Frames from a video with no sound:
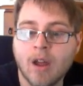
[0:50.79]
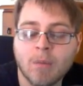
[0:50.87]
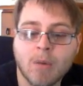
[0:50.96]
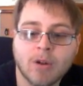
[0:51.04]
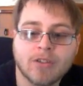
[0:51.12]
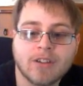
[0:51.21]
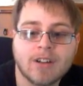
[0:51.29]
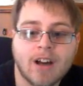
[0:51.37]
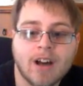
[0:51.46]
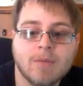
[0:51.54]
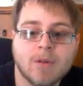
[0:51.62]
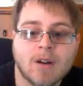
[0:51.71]
Most of the
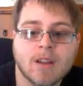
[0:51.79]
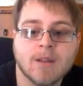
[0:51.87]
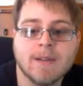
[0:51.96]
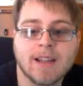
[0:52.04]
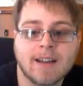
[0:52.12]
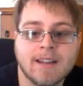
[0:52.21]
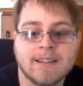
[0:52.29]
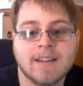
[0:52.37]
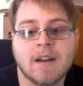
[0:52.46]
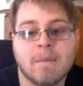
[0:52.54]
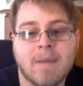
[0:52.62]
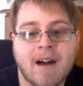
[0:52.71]
time, you'll probably be lucky to
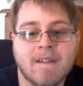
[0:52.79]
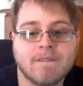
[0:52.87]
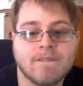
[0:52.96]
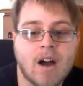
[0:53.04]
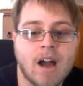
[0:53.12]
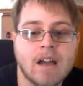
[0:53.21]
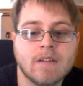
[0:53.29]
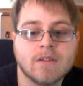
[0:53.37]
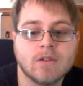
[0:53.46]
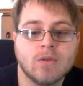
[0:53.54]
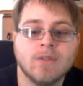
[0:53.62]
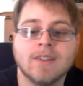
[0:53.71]
get about 5
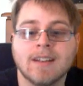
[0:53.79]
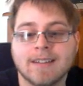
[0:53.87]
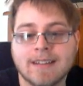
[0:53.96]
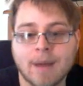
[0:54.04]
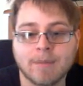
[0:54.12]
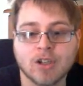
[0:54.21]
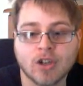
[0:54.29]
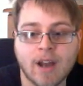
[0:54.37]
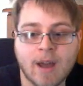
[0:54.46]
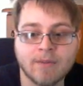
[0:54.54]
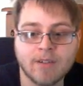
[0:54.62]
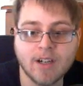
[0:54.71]
to 6 damage on
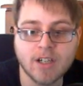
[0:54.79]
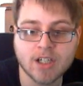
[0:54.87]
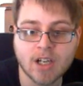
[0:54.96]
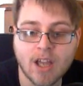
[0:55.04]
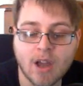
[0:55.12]
average,